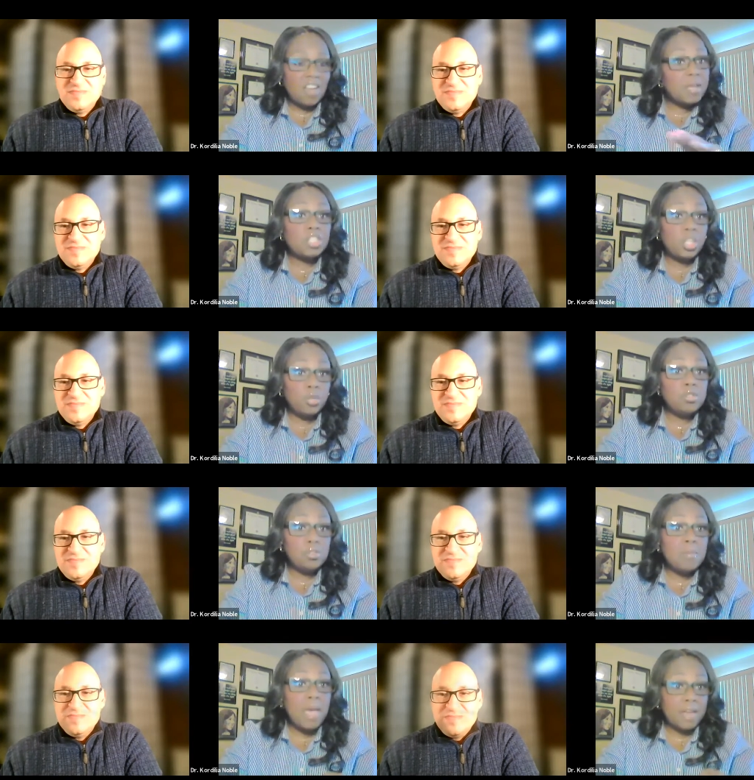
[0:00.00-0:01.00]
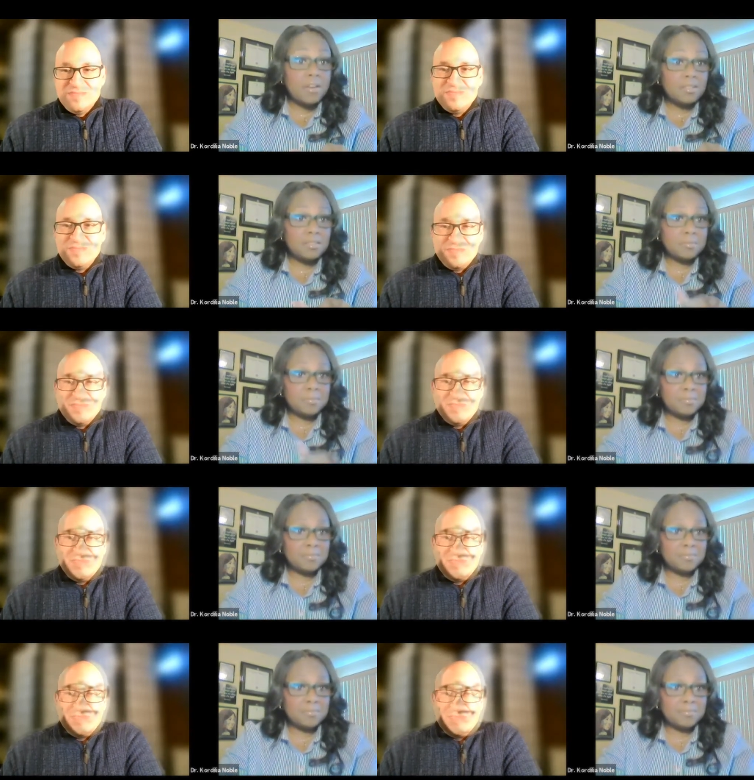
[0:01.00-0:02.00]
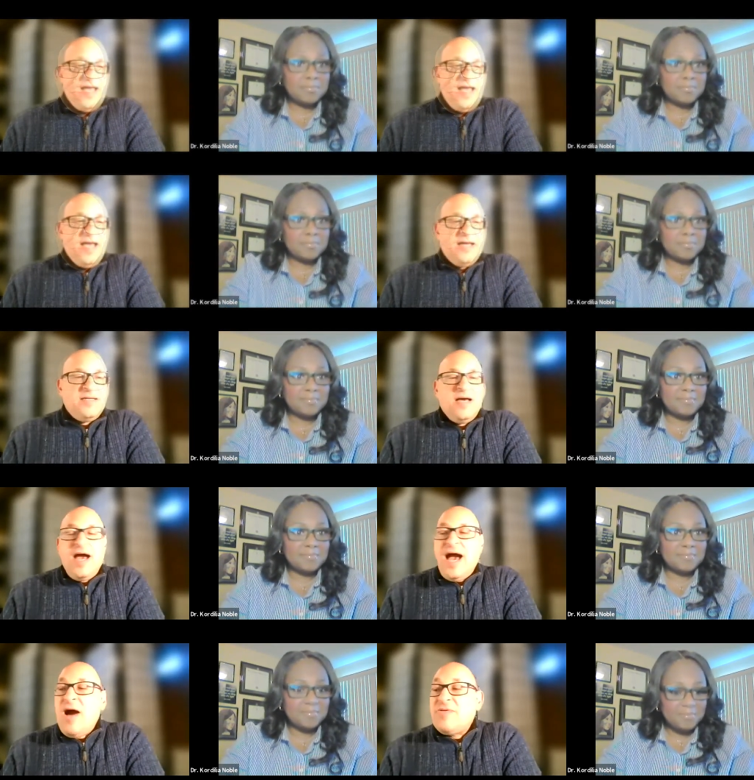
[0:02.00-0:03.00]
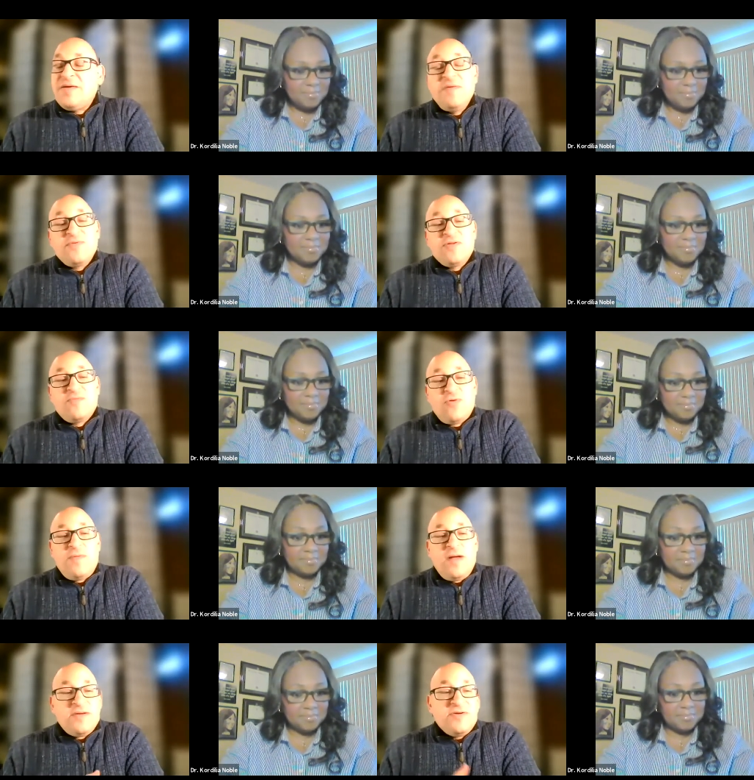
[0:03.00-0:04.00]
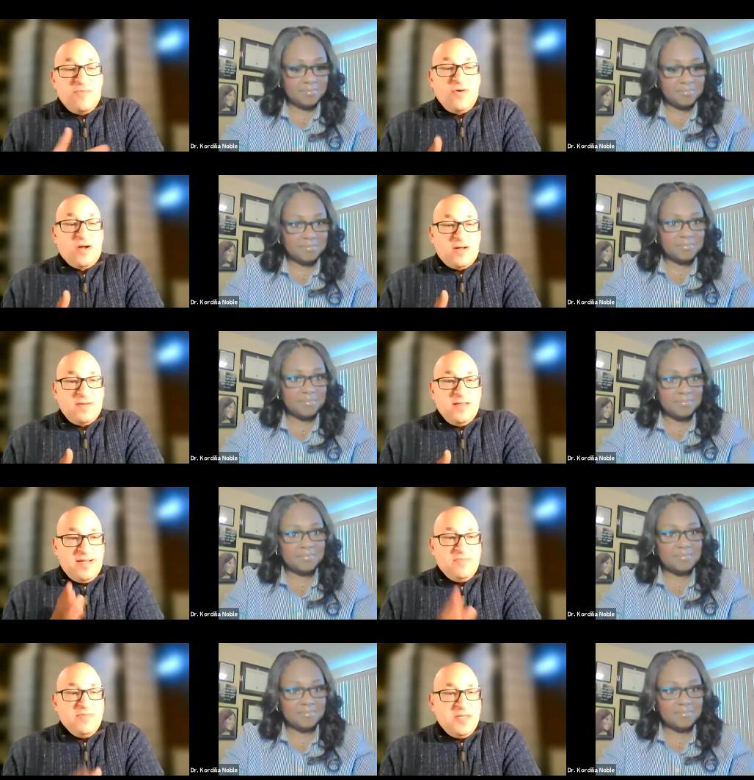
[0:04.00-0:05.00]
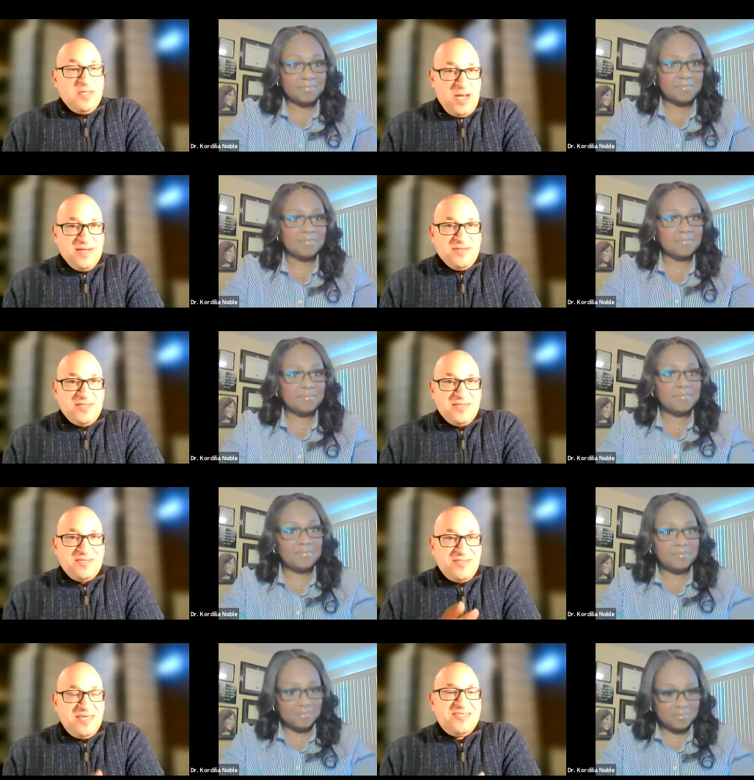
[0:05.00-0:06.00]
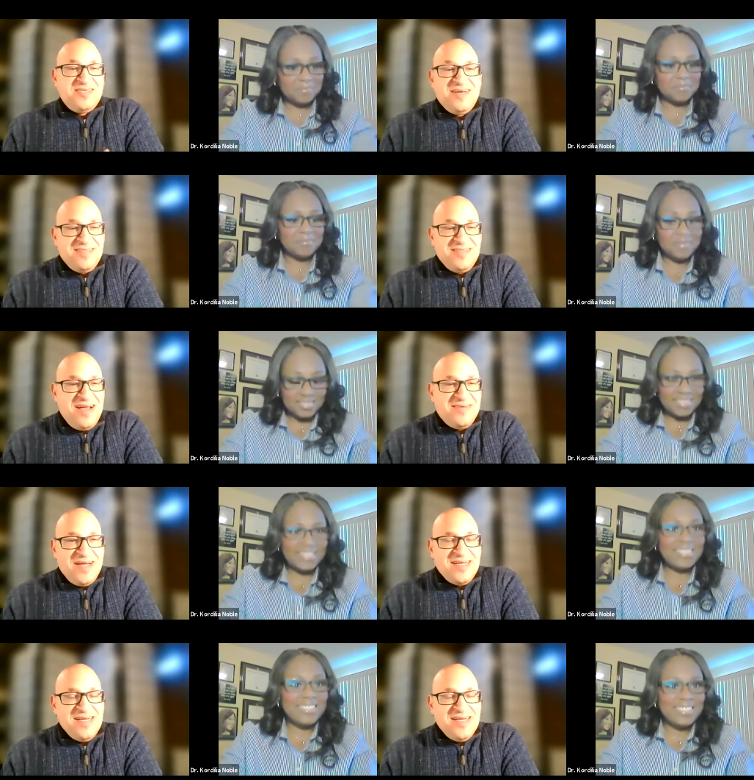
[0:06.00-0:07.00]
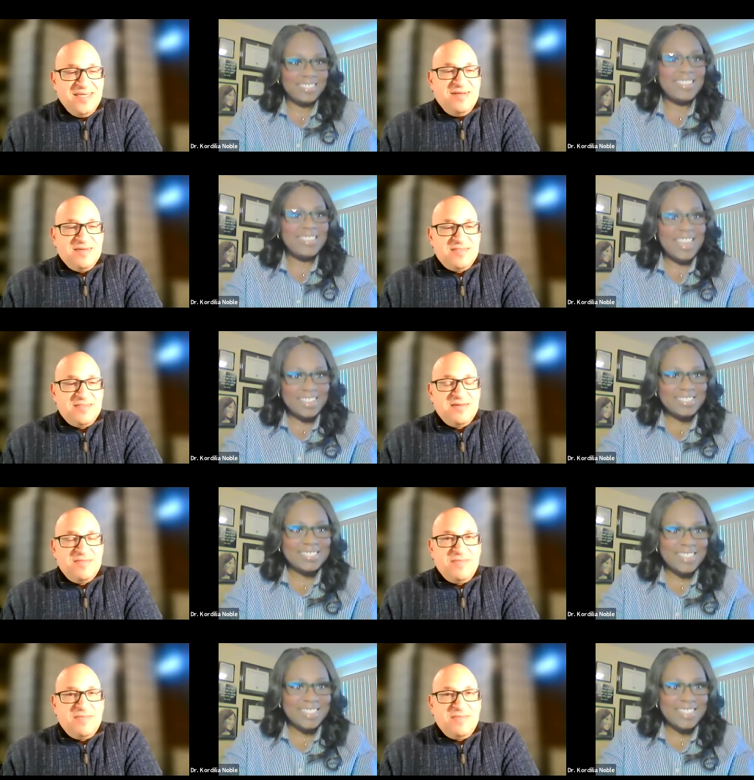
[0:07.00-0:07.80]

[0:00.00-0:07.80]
Speaker 1: because you do matter.
Speaker 2: And how can people learn more about your work? Like we can find your dissertation online, right? Tell us a little yes. bit about